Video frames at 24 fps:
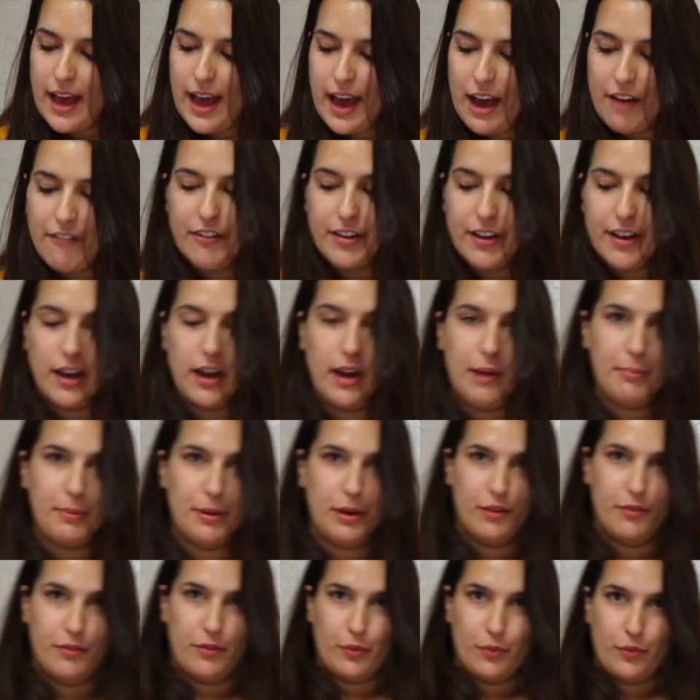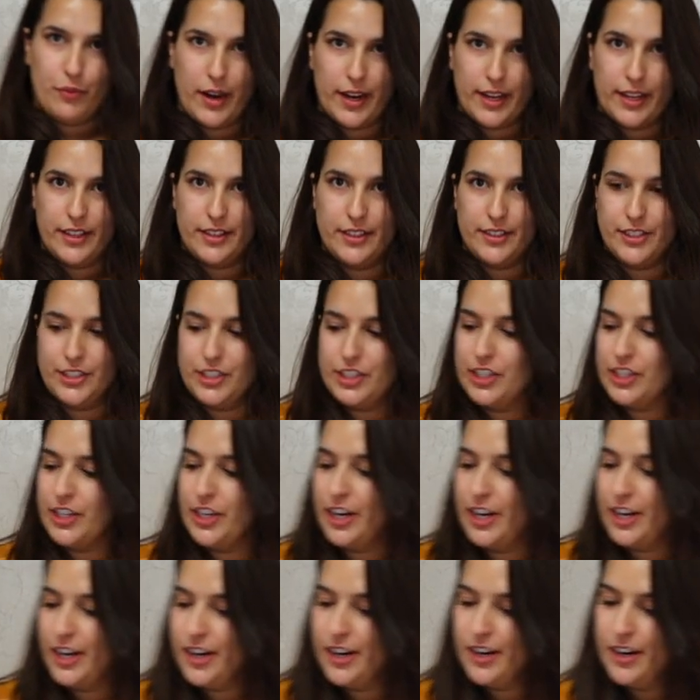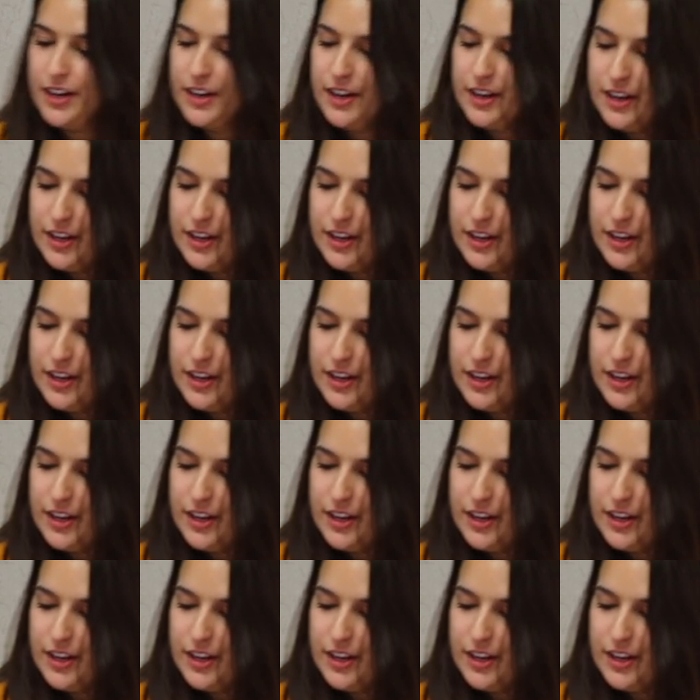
½ a cup of regular sugar,